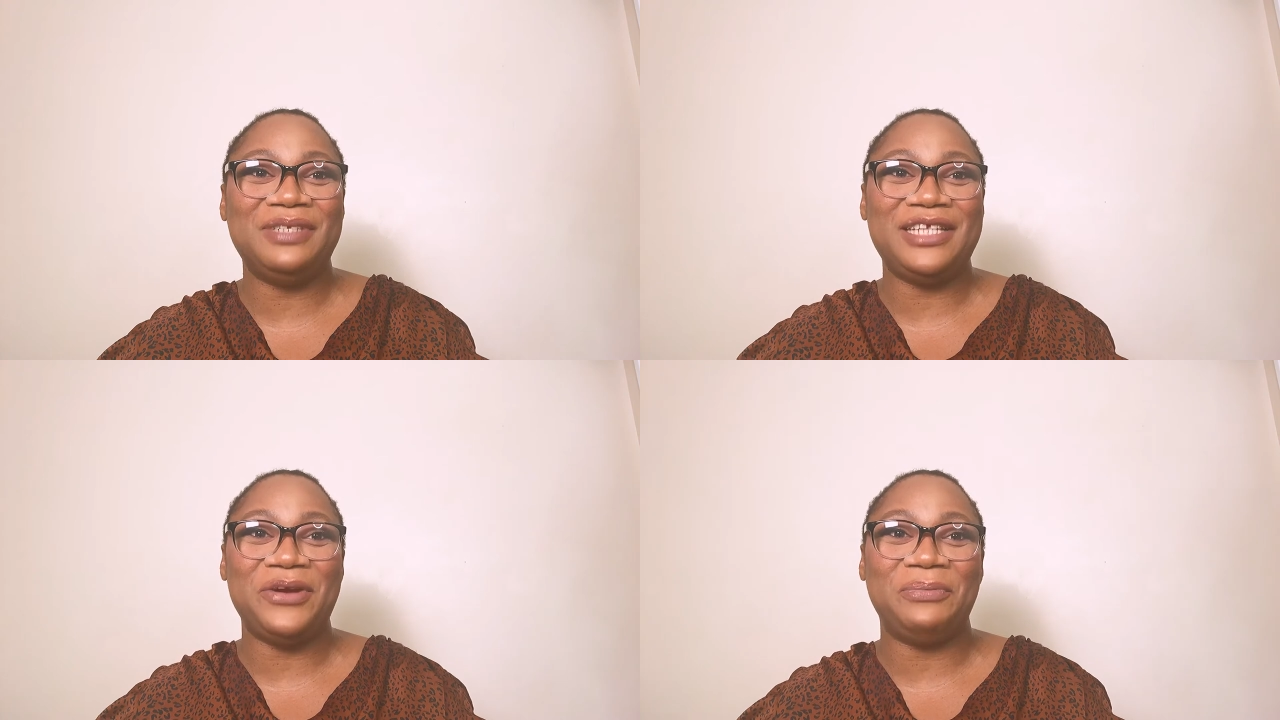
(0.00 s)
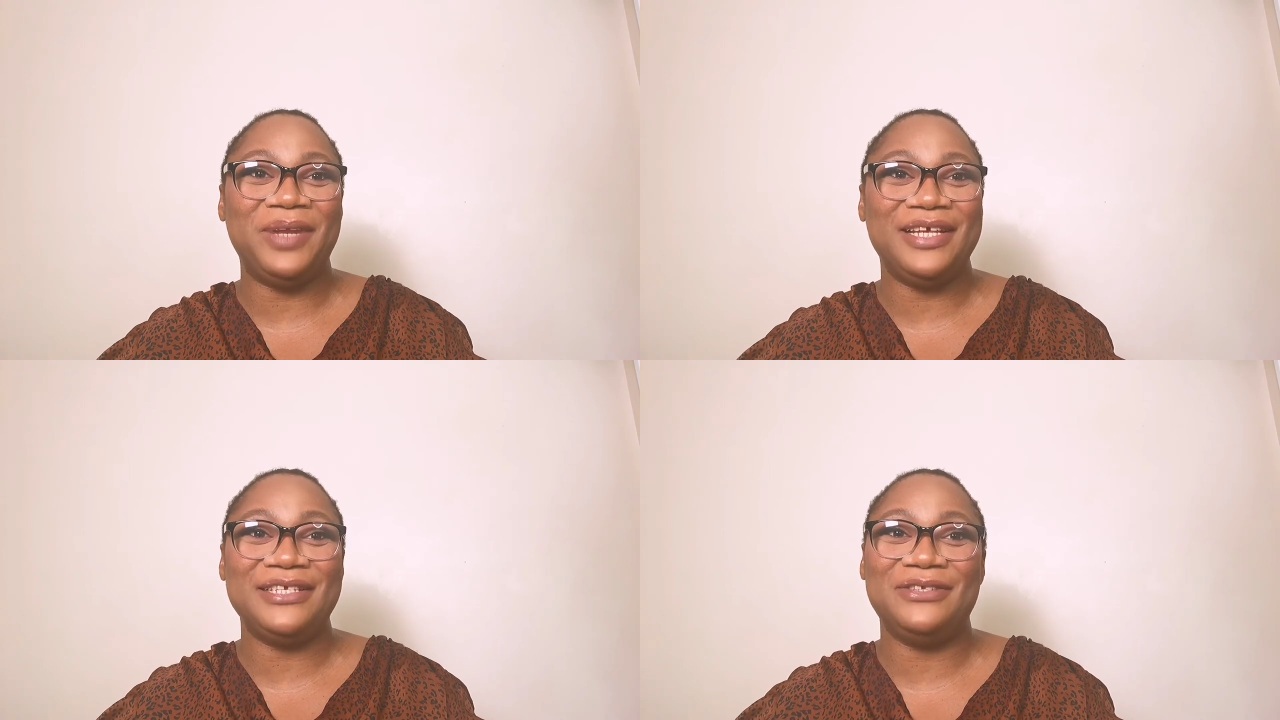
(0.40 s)
Stirrup
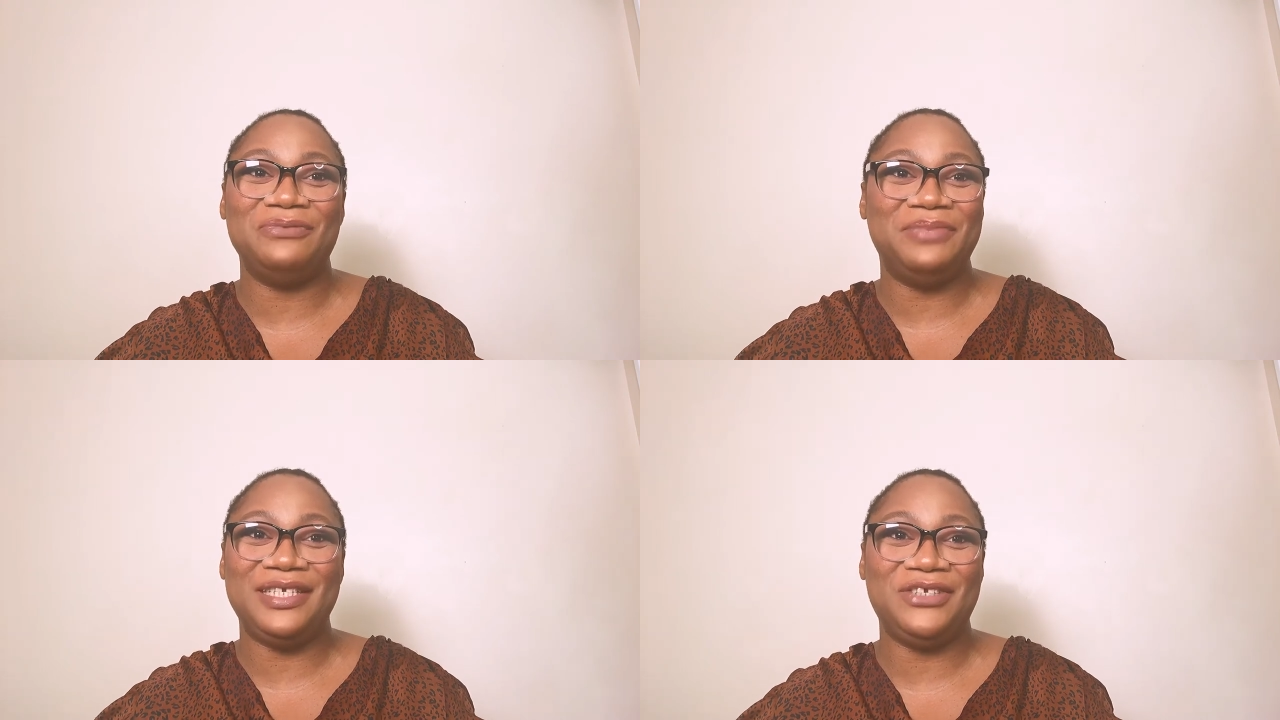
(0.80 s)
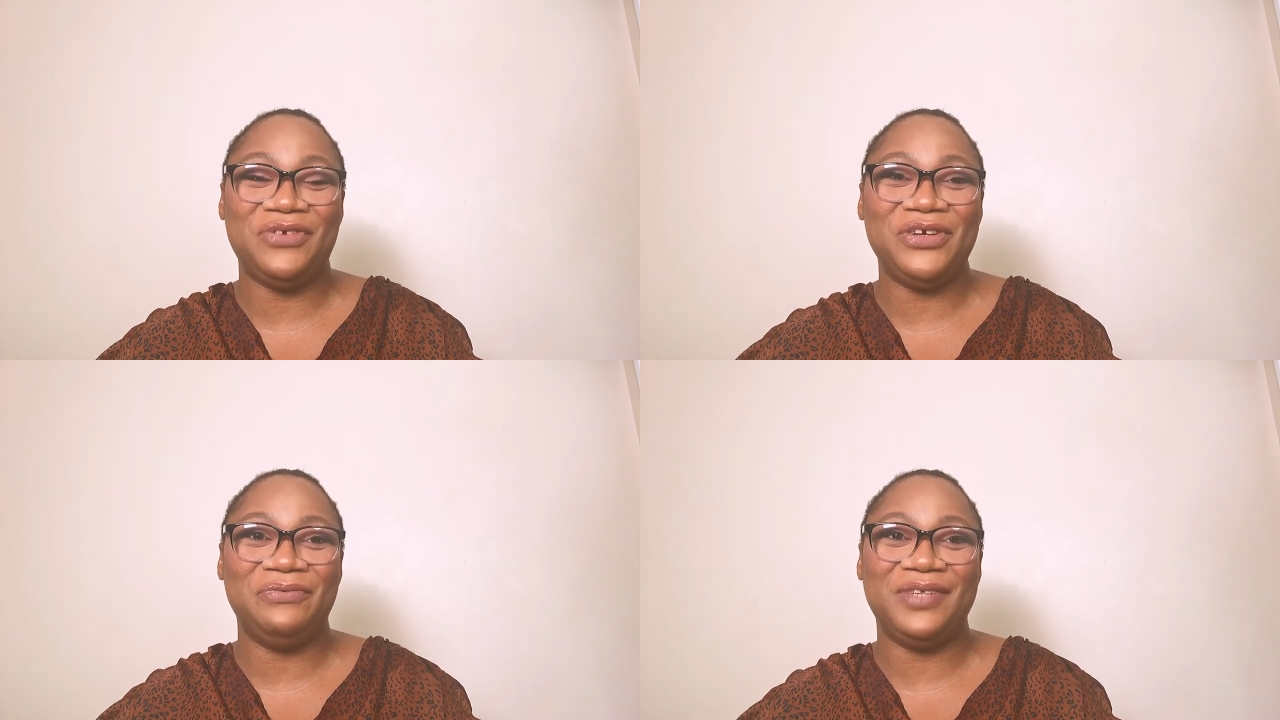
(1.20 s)
leggings to be the
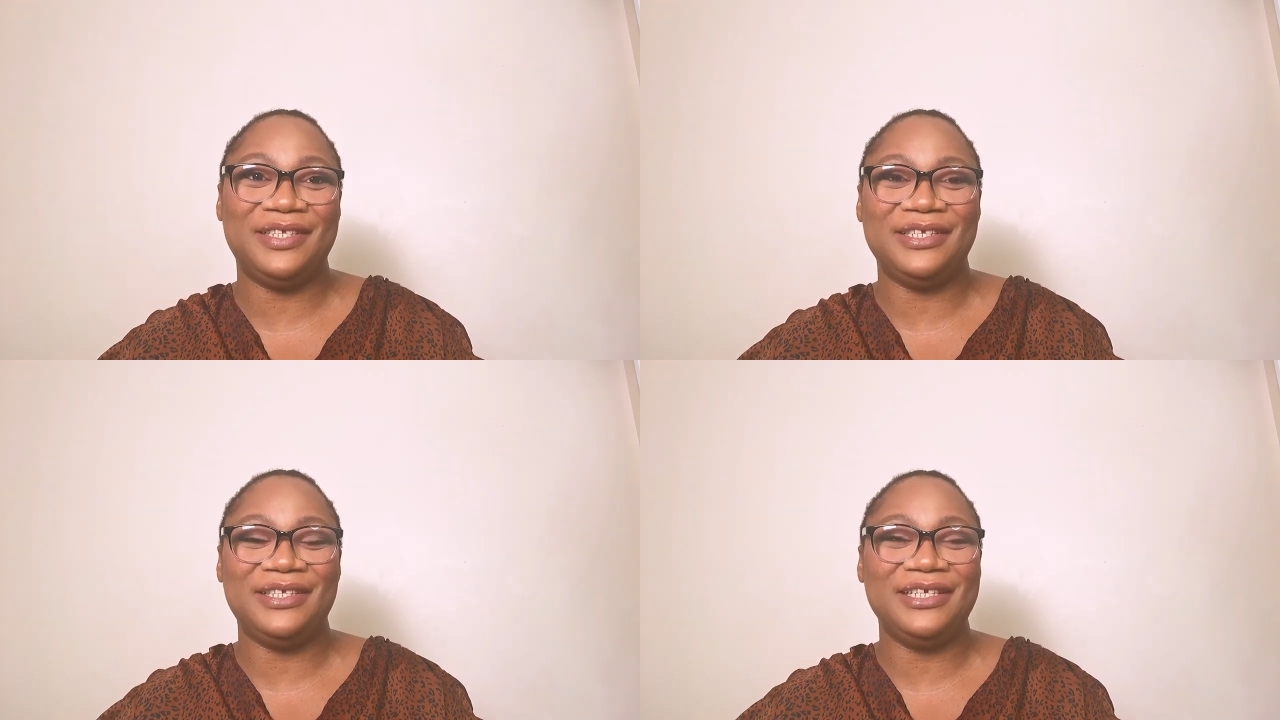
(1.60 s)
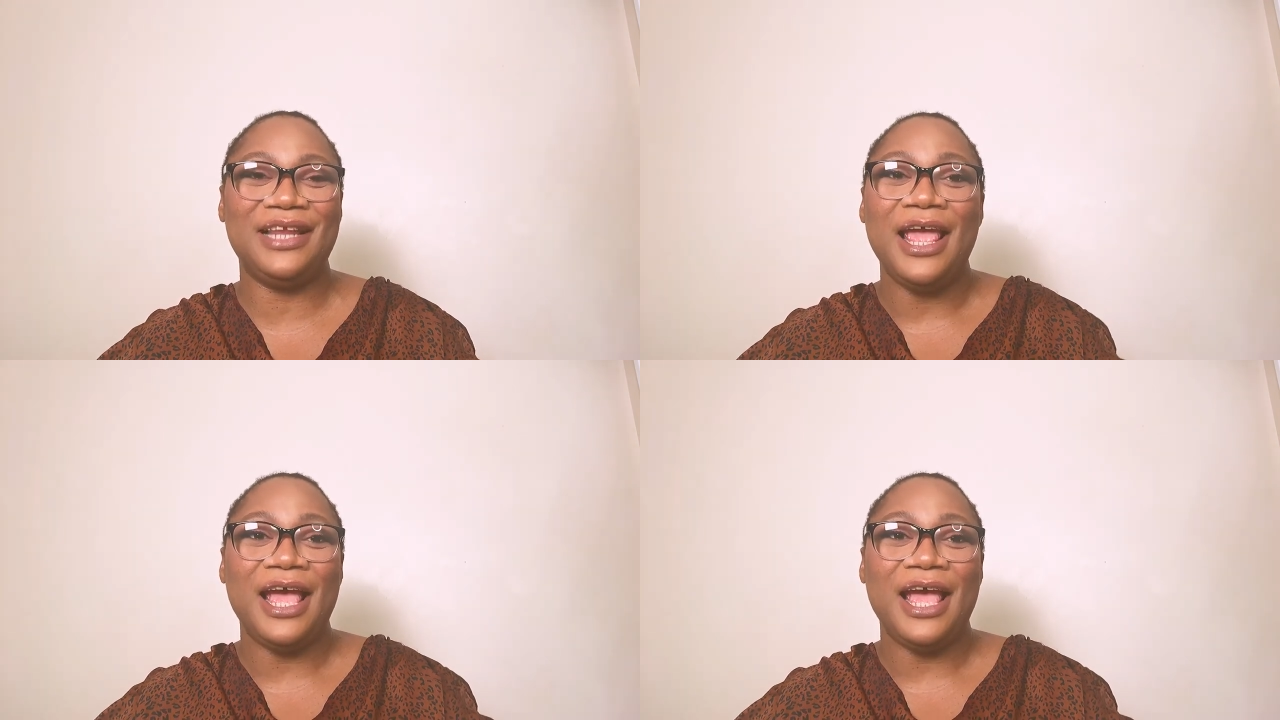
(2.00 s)
trend of the season.